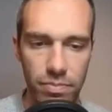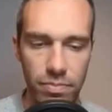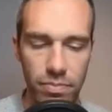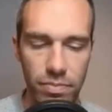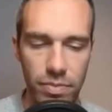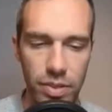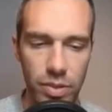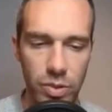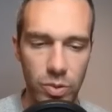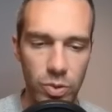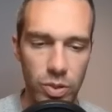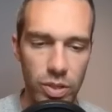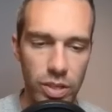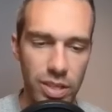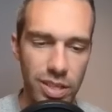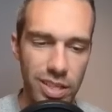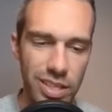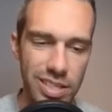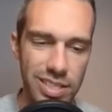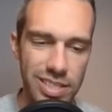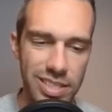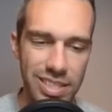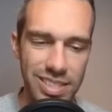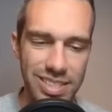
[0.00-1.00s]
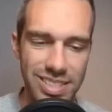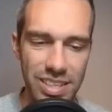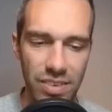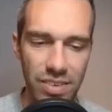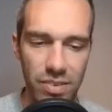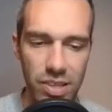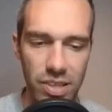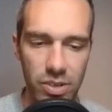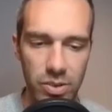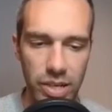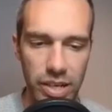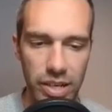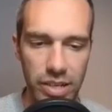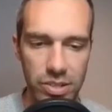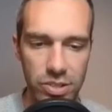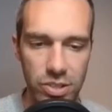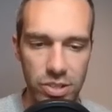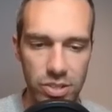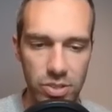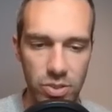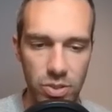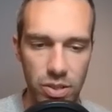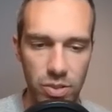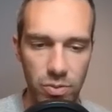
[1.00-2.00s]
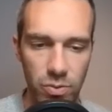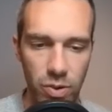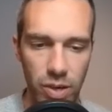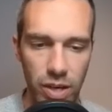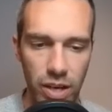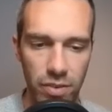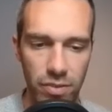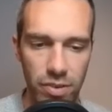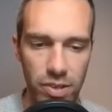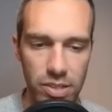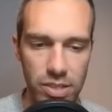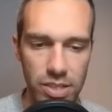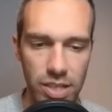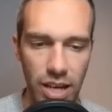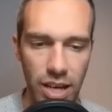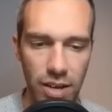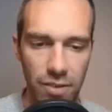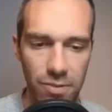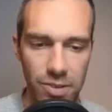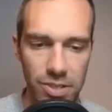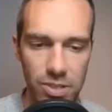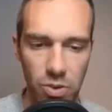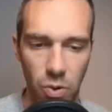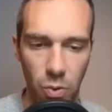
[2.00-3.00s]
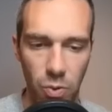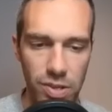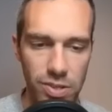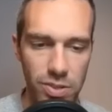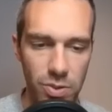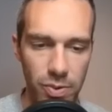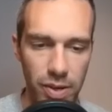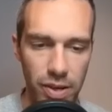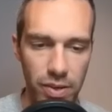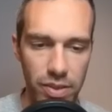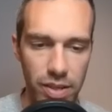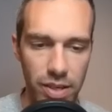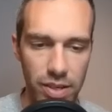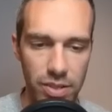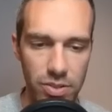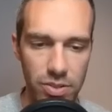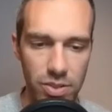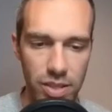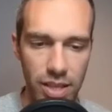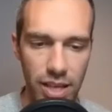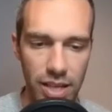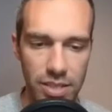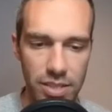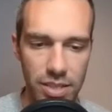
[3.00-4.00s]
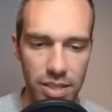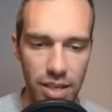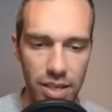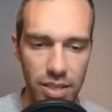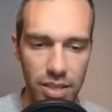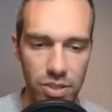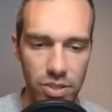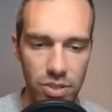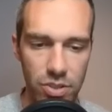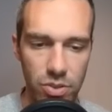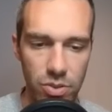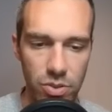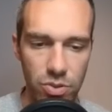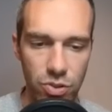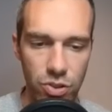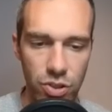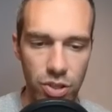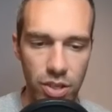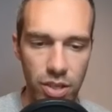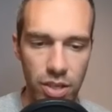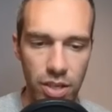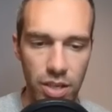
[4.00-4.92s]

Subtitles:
Credelius in 73 is just sort of whatever. It's kind of was always around there, so that's not huge.